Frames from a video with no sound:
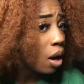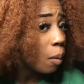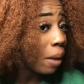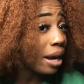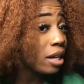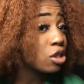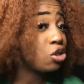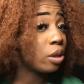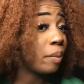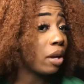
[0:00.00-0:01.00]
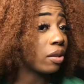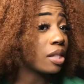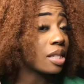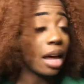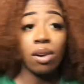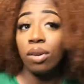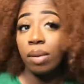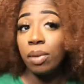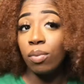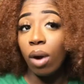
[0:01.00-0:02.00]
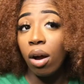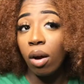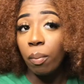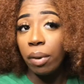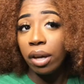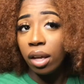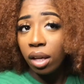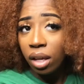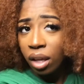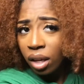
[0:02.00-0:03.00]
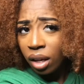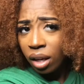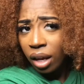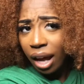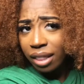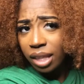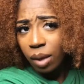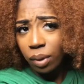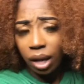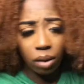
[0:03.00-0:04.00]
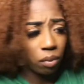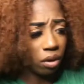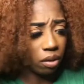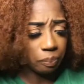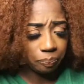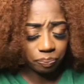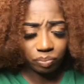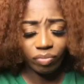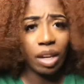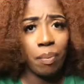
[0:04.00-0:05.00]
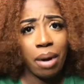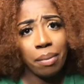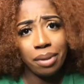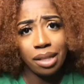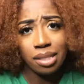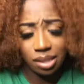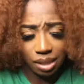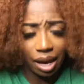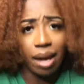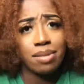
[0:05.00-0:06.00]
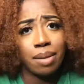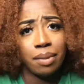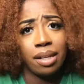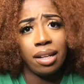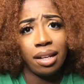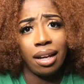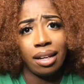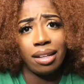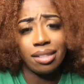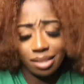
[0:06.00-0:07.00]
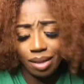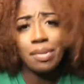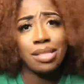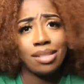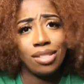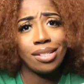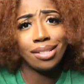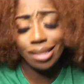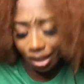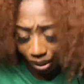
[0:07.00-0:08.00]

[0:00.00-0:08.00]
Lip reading: My hair is dripping on this side, don't get me wrong, but I think well, it probably needs to have something in it, I guess. Give me just a second. I